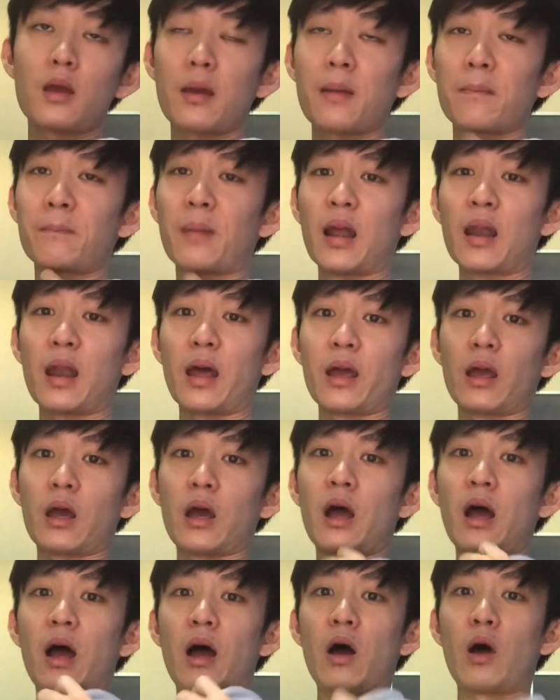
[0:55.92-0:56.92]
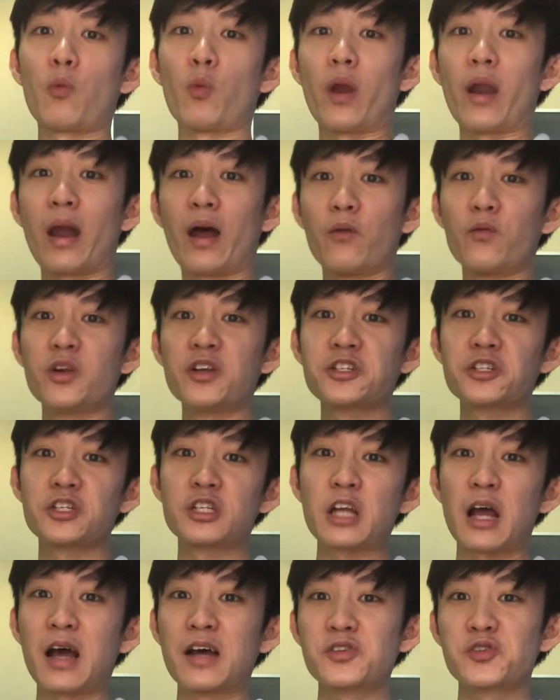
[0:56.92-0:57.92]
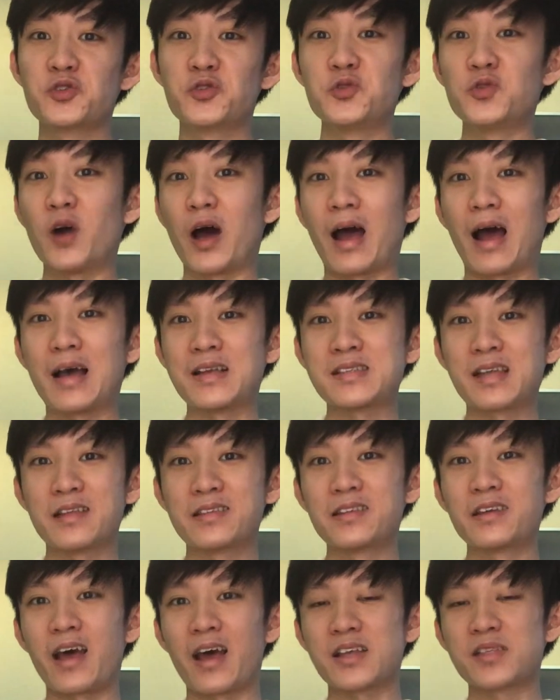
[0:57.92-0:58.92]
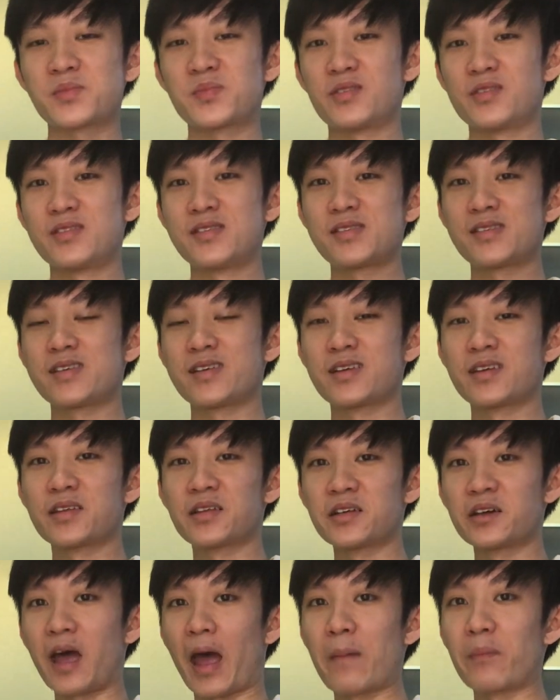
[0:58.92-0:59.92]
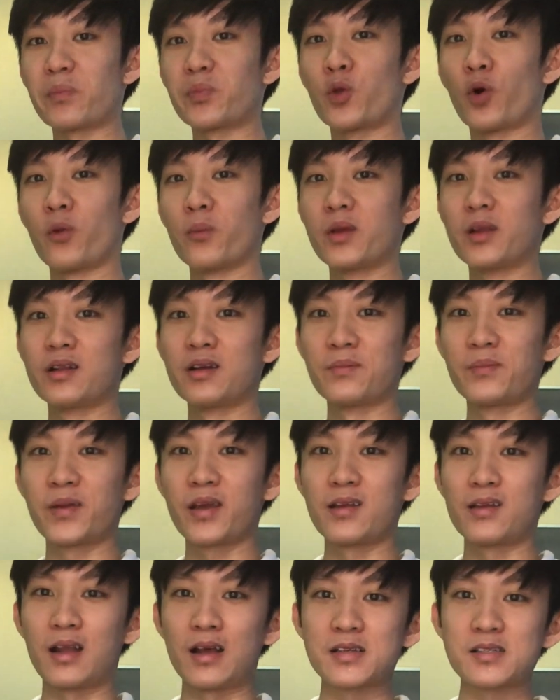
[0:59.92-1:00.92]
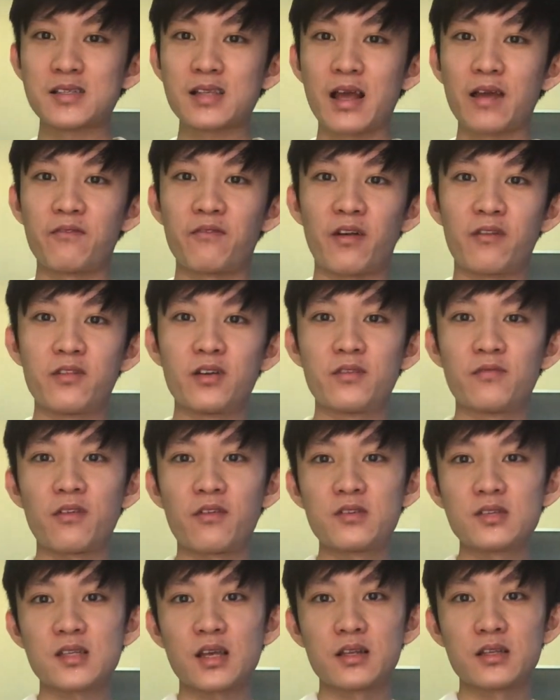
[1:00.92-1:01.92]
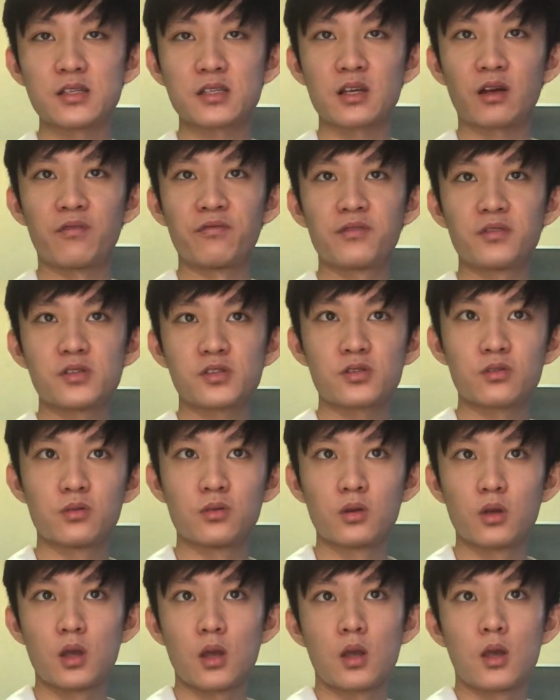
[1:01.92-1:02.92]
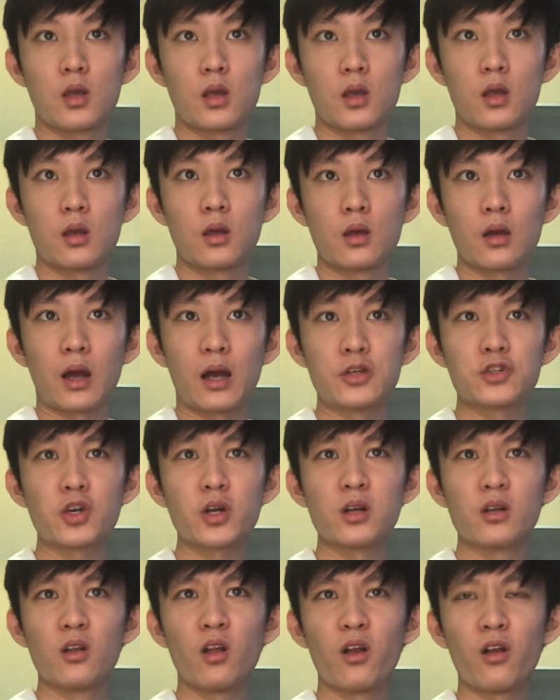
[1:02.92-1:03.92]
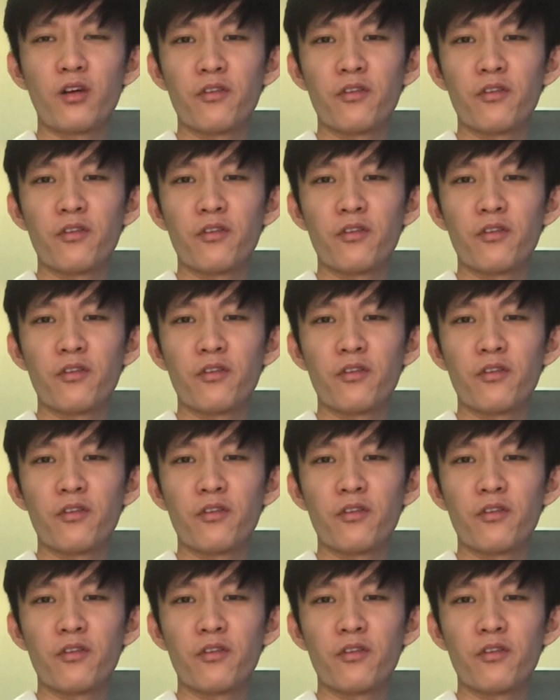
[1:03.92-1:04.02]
But like when I reached high school, I started experiencing the abdominal pain, like very slight discomfort. So I tried a lot